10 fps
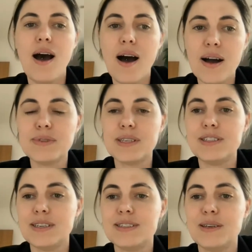i'm
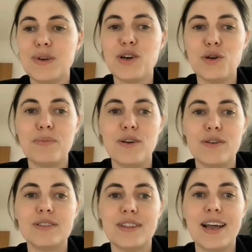suggesting we go
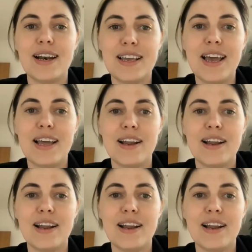beyond that again